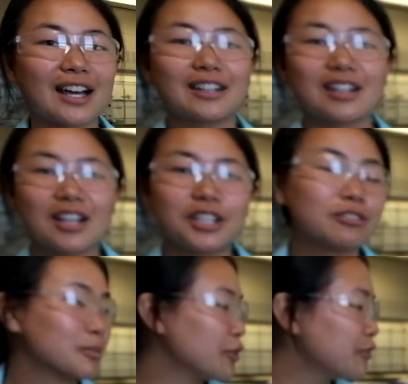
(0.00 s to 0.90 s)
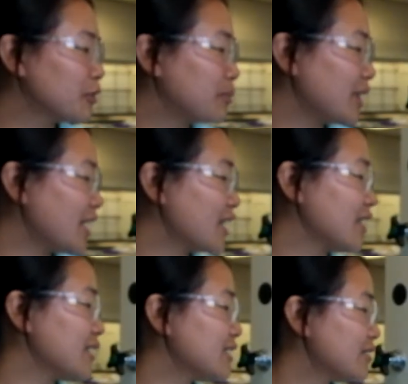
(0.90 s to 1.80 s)
that you removed would be
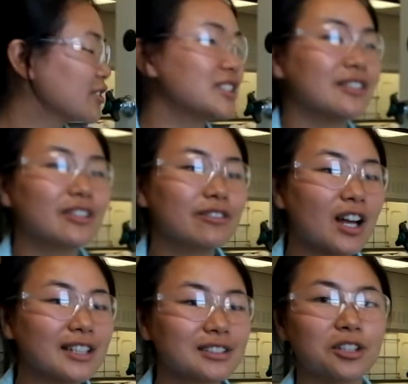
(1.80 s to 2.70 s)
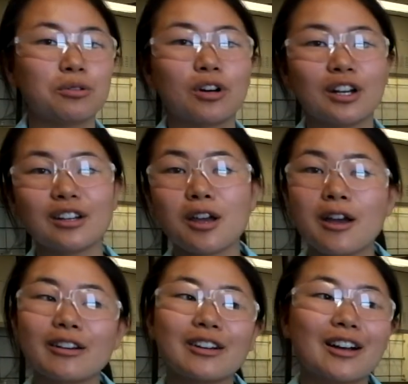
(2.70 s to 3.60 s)
in this receiving flask, so you want
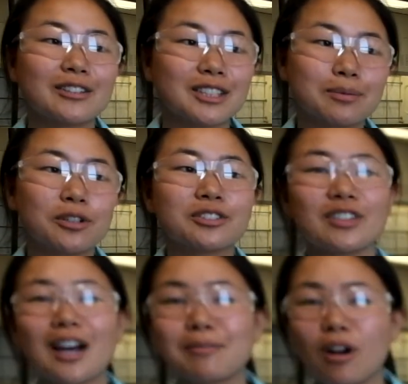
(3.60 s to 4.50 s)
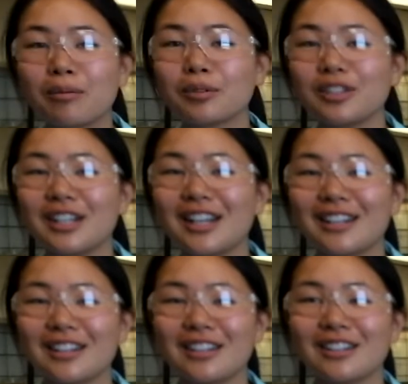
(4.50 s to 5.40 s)
to dispose of that properly
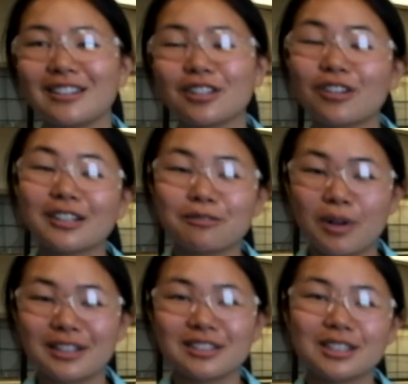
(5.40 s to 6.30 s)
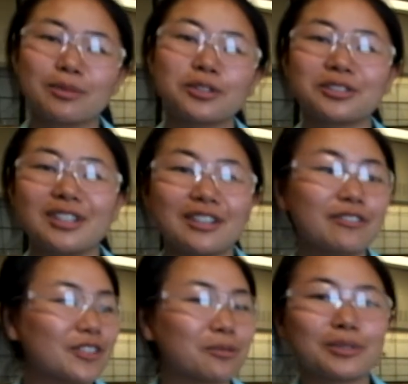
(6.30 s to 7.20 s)
in the correct waste disposal in
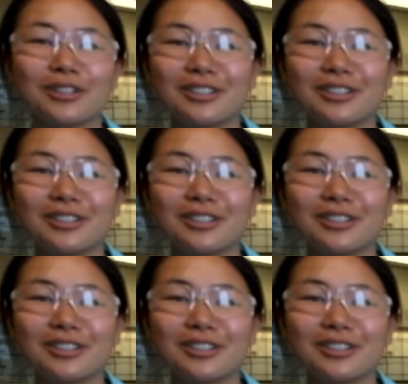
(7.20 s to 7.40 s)
the fume.